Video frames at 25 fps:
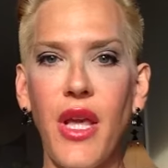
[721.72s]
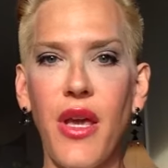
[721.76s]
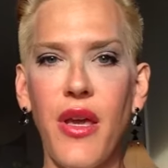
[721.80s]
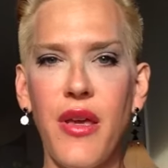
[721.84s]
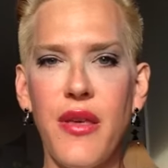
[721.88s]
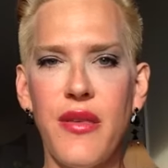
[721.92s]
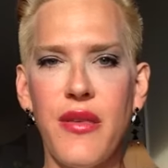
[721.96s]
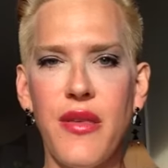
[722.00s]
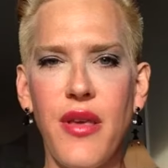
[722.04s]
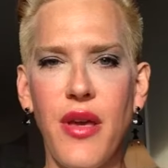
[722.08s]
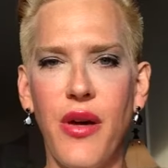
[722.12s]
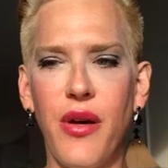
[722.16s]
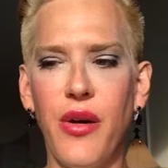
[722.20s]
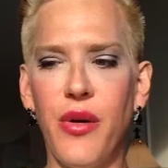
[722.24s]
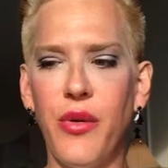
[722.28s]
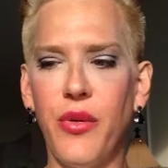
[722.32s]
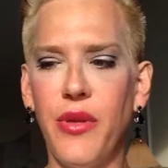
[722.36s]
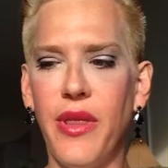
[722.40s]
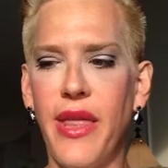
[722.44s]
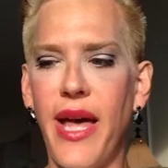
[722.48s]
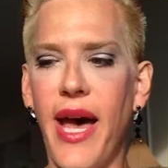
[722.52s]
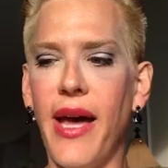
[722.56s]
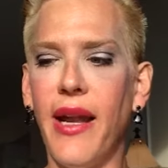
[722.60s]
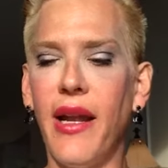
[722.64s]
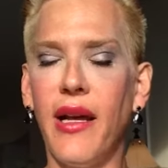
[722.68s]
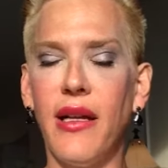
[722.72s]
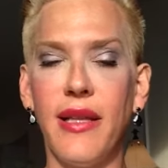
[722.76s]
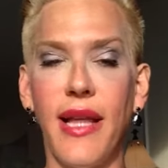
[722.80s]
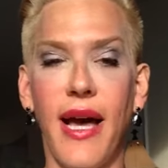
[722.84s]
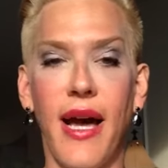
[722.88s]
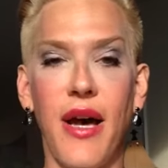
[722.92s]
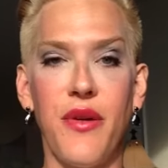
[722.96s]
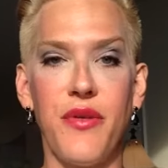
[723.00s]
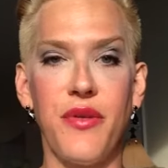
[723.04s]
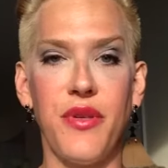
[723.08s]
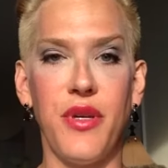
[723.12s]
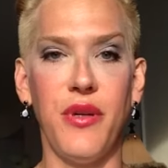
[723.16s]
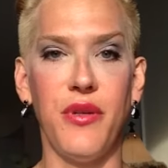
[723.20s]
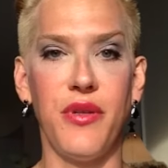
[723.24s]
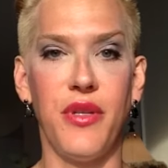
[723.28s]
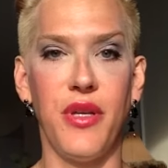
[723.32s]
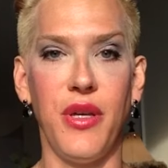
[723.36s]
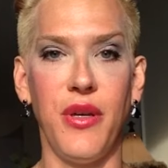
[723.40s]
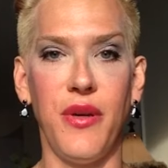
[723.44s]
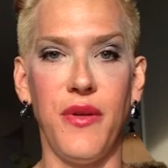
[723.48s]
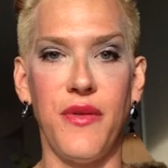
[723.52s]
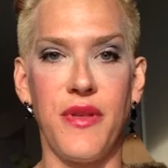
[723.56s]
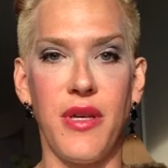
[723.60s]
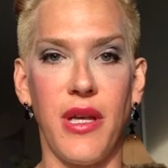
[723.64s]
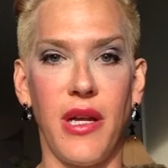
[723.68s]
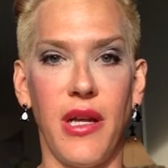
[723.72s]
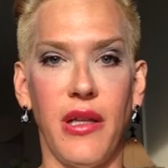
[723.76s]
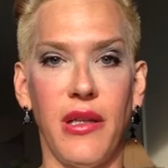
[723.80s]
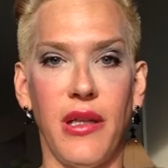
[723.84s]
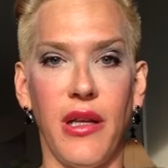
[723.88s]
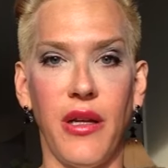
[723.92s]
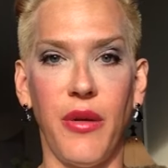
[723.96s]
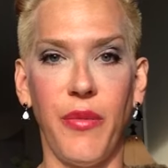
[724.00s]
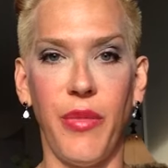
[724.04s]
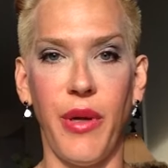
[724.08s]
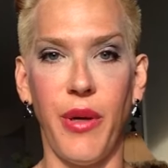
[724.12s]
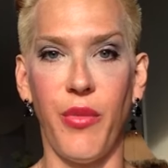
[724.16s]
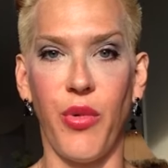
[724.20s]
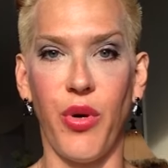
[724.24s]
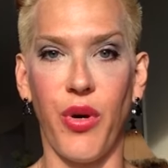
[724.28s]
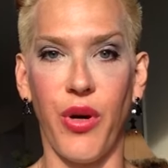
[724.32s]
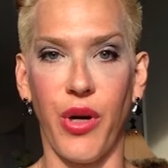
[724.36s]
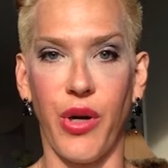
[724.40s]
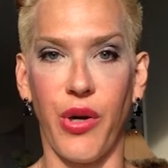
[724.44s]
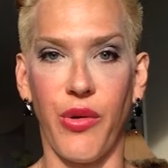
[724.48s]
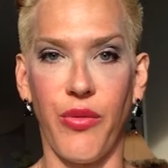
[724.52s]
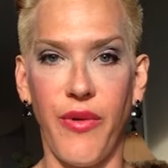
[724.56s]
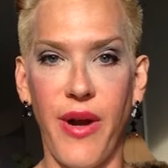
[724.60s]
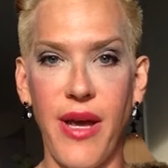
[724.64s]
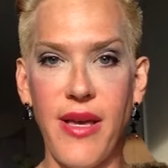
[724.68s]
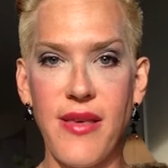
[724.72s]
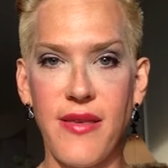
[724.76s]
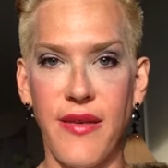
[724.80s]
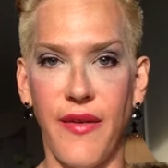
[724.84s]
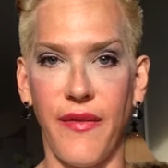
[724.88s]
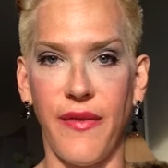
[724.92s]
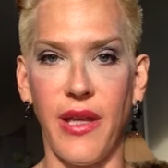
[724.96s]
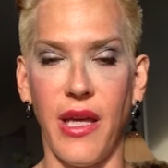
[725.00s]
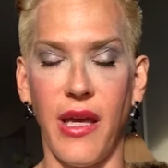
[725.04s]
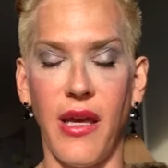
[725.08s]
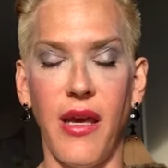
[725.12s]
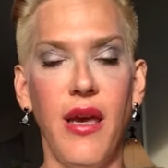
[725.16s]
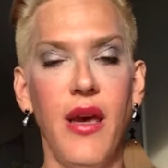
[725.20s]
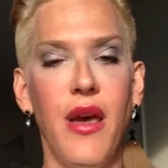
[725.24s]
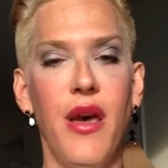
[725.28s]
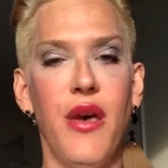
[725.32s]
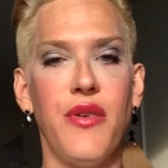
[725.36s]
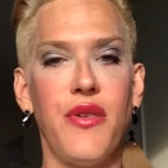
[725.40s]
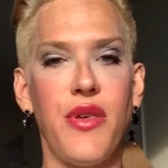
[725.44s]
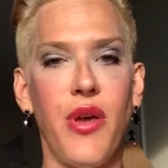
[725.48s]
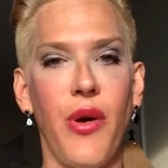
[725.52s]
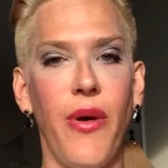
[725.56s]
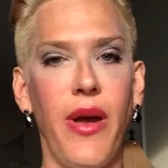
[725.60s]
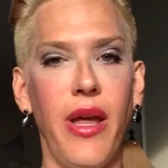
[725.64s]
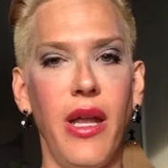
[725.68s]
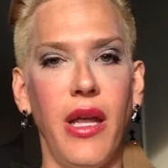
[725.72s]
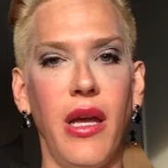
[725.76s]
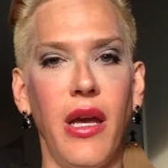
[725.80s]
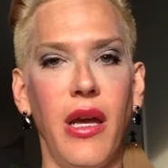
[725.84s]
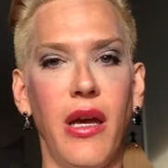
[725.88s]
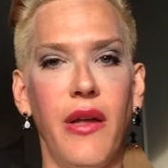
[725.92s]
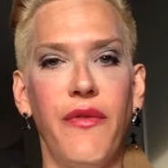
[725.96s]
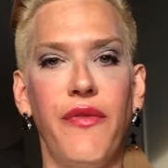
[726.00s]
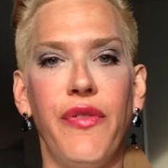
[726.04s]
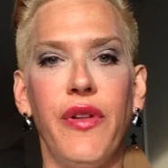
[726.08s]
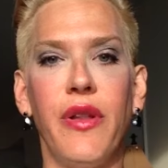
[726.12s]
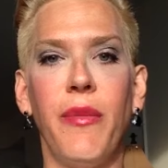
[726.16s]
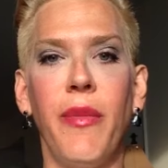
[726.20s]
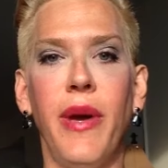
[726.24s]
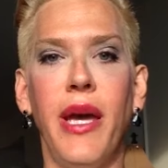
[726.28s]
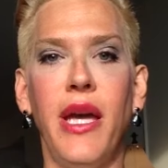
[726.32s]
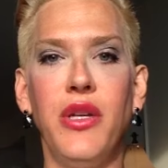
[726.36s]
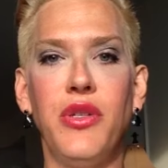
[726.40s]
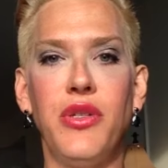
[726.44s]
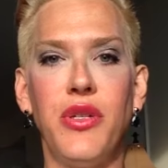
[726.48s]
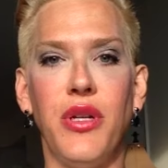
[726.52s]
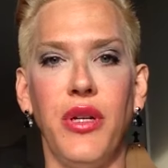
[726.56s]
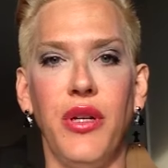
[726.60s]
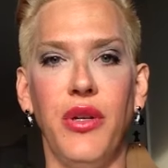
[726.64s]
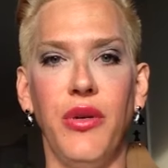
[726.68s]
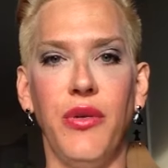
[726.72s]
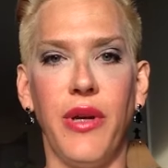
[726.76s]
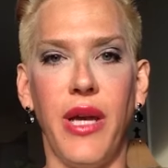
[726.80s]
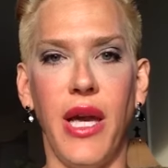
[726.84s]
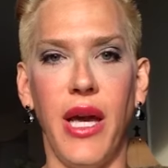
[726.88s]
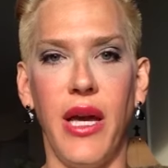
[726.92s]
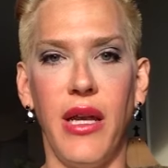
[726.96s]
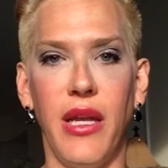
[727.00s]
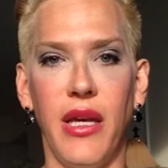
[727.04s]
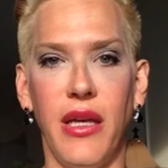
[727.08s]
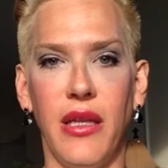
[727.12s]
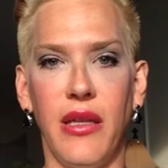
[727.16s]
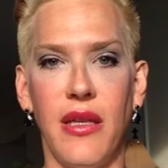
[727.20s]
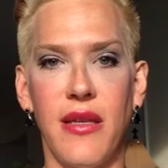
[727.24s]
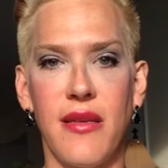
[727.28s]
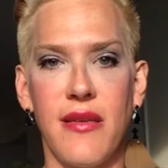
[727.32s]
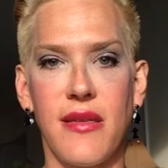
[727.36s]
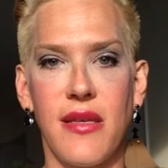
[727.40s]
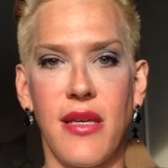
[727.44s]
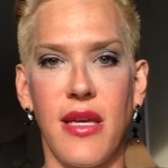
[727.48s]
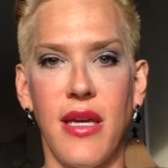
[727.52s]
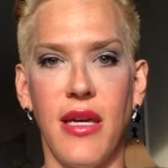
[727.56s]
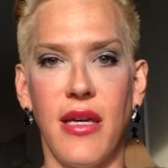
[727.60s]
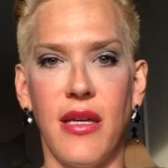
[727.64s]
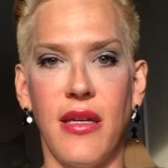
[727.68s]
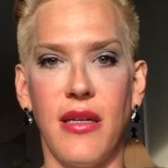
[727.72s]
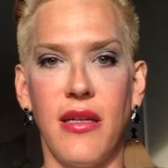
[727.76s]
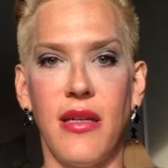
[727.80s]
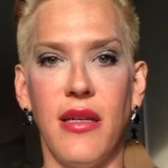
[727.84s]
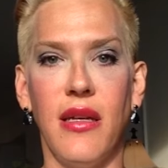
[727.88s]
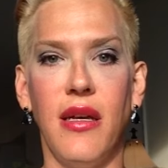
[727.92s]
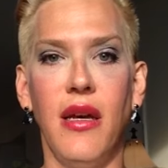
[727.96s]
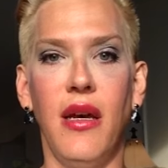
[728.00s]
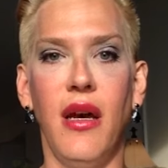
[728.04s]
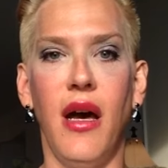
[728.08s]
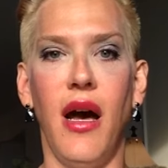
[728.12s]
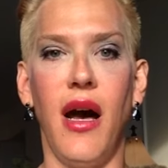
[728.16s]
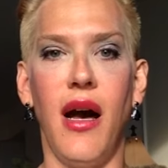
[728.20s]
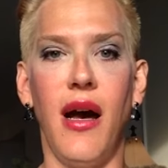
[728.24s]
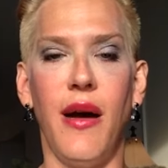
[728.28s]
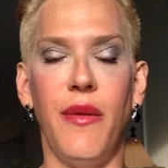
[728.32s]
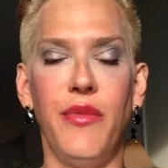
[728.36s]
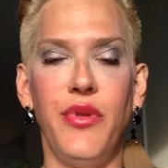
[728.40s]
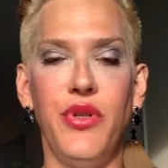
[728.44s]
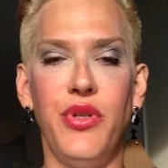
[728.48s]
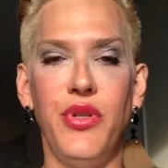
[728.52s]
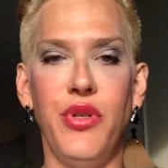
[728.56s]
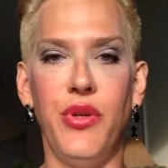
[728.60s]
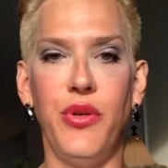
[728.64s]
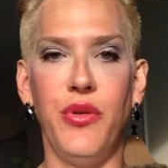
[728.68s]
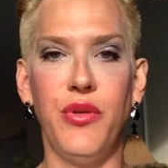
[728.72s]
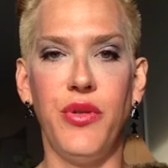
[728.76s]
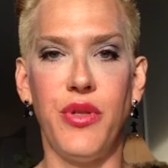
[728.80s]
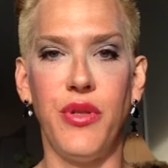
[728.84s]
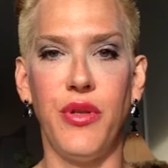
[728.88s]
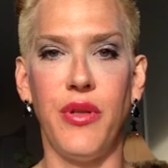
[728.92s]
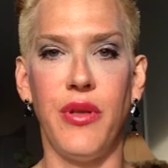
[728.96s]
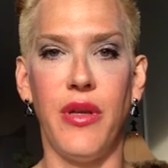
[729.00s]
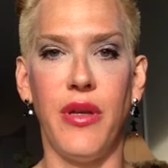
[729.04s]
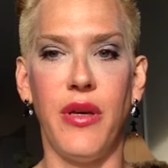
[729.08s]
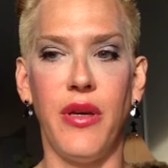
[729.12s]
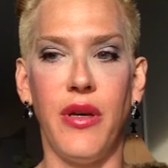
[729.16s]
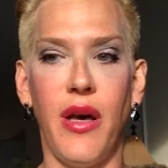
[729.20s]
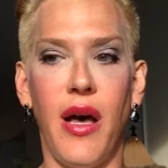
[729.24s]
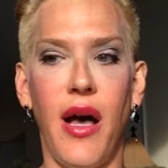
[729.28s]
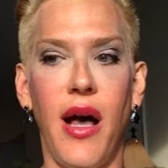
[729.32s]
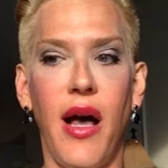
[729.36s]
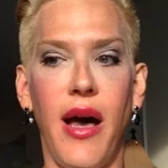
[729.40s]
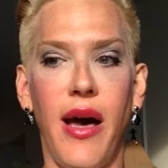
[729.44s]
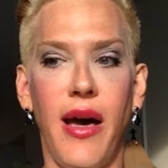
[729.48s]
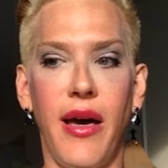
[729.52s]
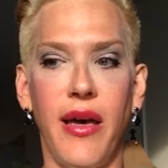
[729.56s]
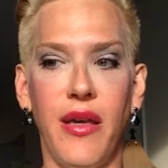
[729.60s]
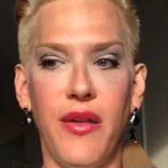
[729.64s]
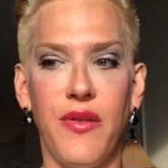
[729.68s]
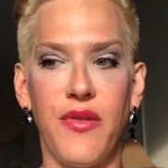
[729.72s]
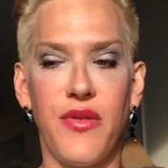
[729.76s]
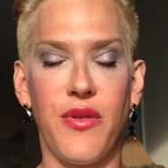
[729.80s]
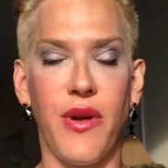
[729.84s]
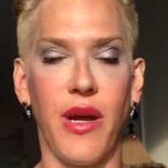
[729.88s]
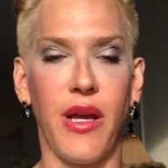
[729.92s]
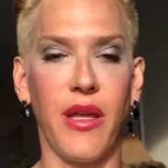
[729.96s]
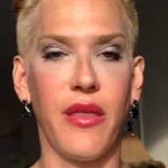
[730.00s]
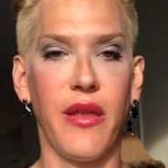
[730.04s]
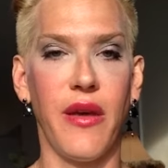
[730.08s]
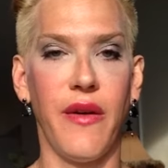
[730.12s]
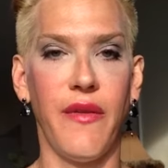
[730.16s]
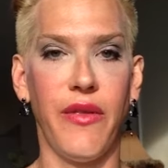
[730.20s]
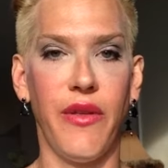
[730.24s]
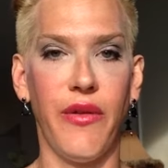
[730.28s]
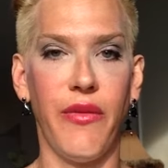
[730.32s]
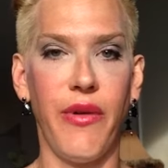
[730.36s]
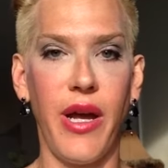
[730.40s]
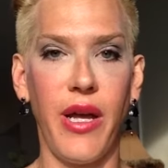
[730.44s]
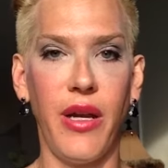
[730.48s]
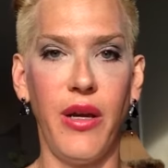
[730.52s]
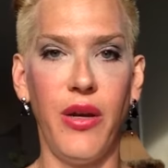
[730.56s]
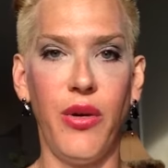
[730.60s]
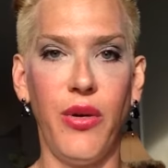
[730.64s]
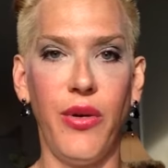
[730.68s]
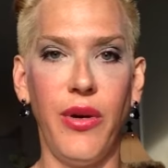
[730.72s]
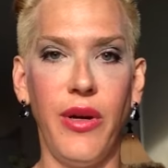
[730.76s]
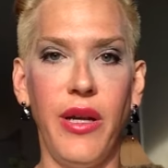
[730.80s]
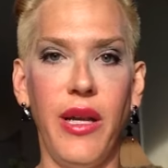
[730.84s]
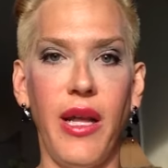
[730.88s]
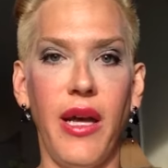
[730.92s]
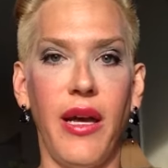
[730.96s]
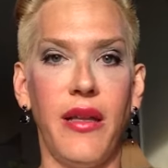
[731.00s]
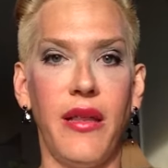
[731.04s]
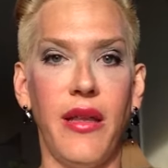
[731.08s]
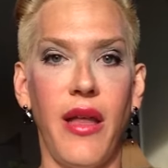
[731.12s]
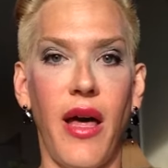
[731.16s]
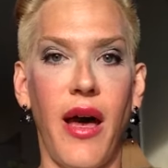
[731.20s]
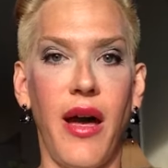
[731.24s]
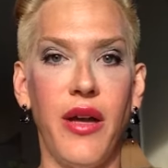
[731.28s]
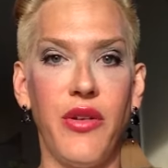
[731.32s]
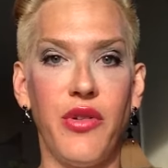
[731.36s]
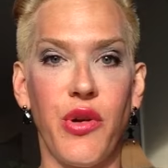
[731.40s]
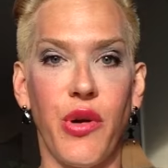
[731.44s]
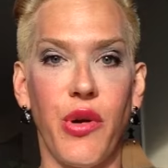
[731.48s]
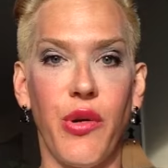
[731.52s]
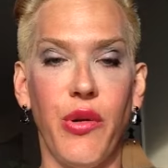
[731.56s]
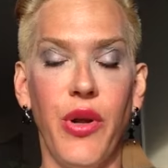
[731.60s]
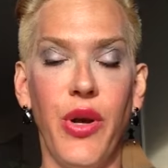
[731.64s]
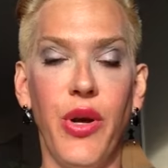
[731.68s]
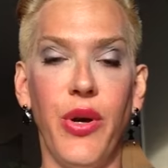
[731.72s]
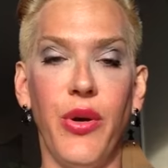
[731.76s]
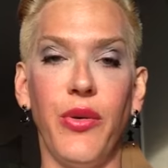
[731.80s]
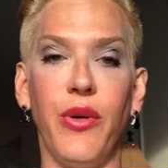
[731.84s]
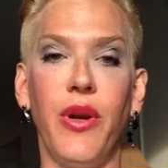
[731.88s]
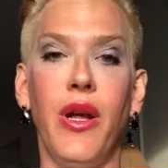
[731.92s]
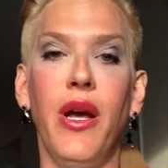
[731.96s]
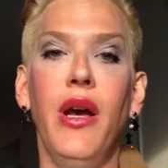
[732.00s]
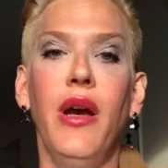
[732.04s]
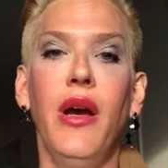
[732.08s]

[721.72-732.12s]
So that allows you to use it a little bit more aggressively. So any inflammation you get in the skin due to the high strength of the retinoid and the hydroquinone,